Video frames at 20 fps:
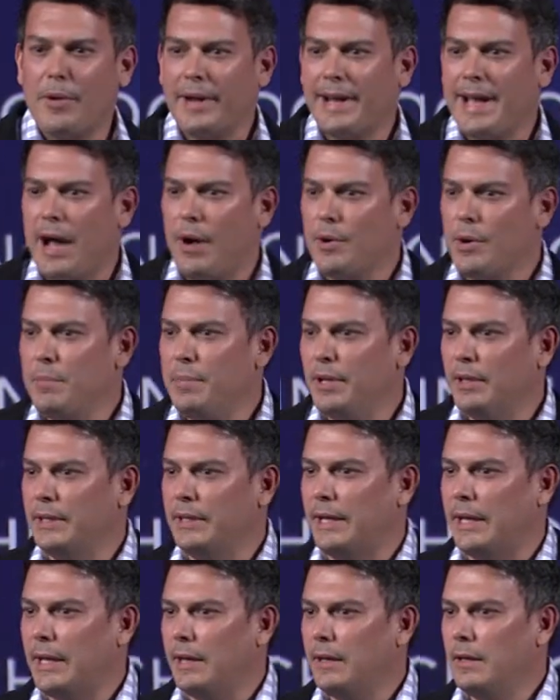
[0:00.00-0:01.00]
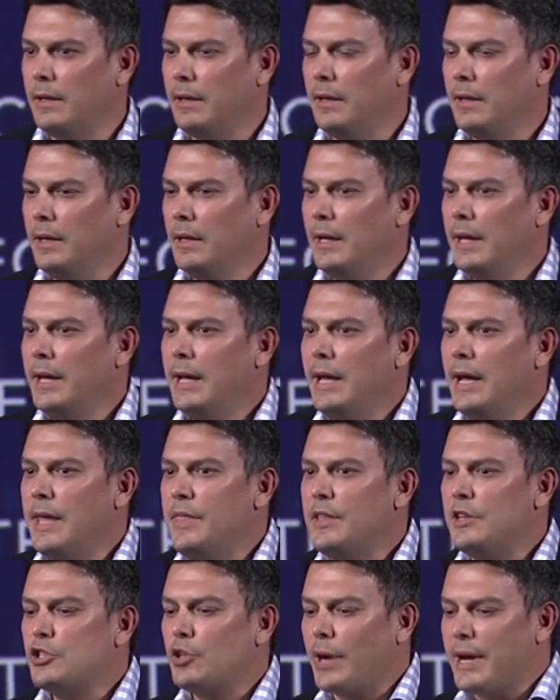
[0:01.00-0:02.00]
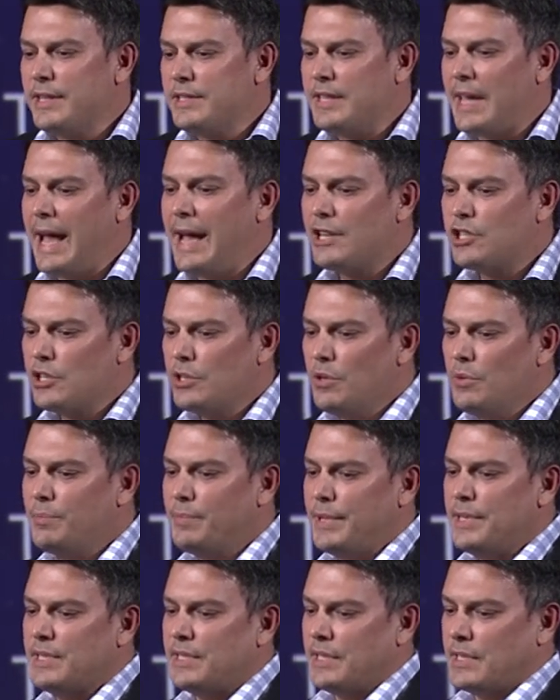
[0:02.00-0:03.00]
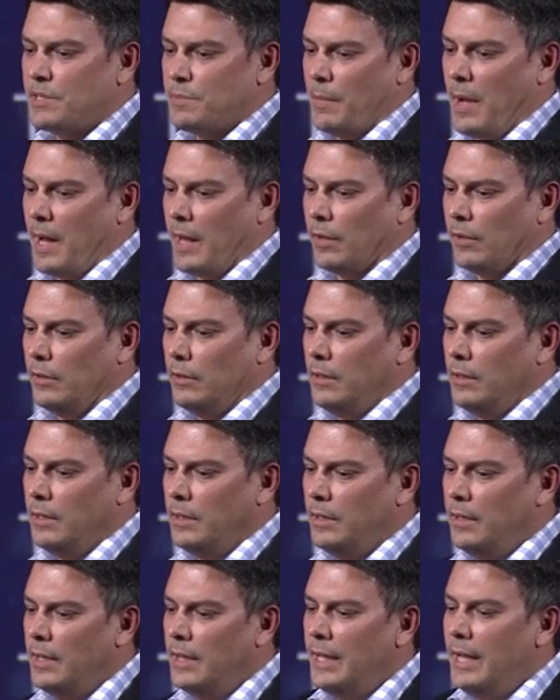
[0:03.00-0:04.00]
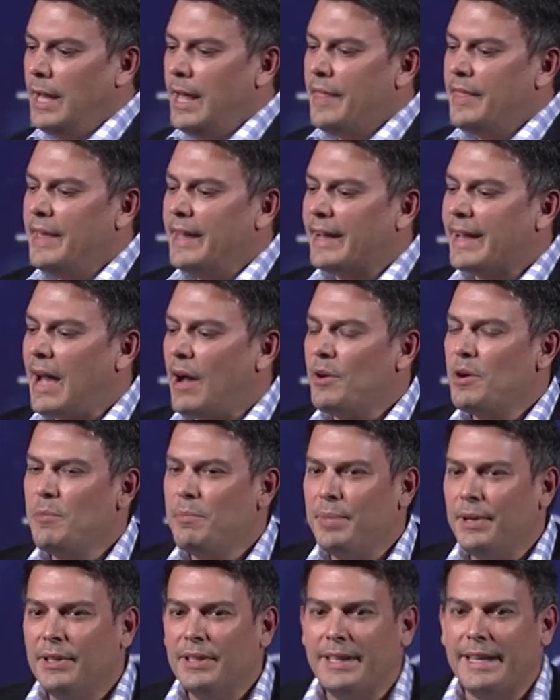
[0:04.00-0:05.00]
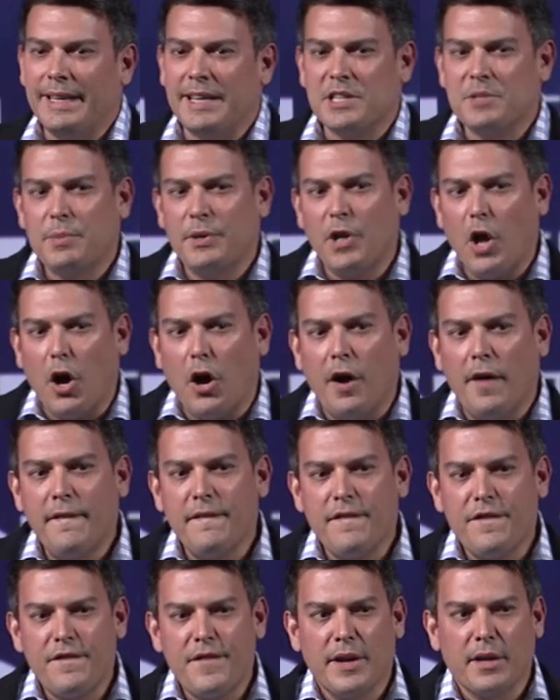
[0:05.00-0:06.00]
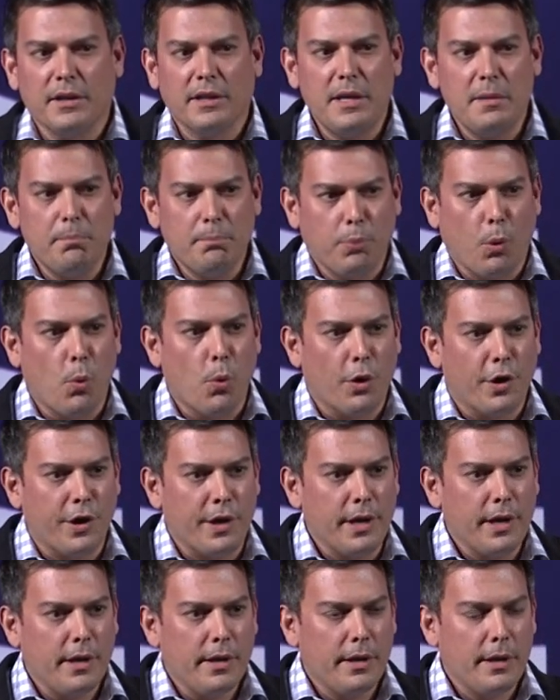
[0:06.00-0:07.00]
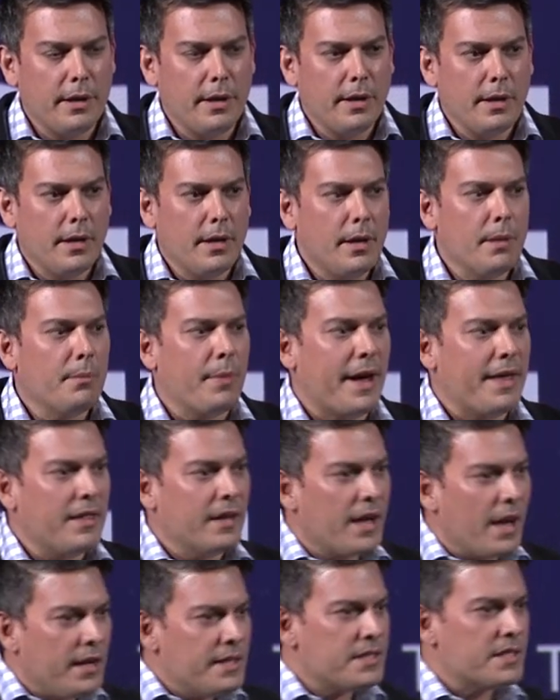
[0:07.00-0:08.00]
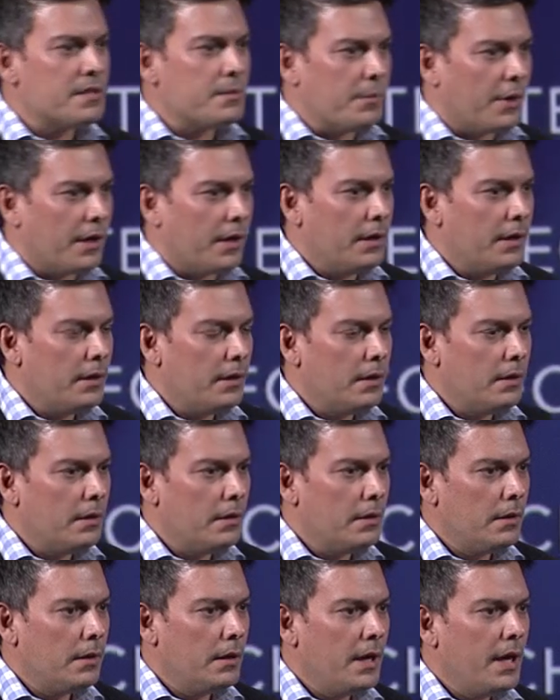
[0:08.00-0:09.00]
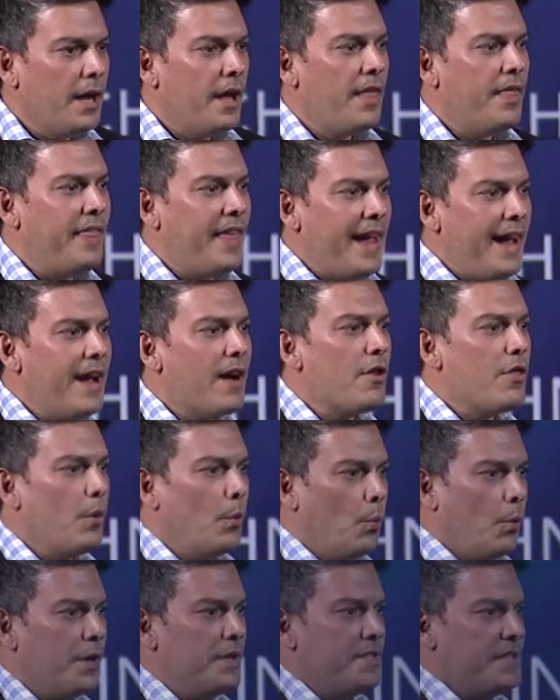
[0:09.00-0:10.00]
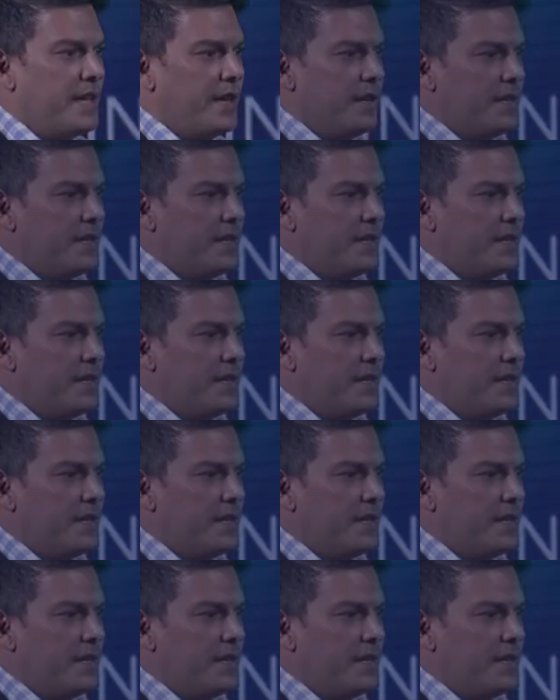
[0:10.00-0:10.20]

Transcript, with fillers: accountability. In the transactional business model, the accountability has been unfairly borne by the customer. They are the ones that are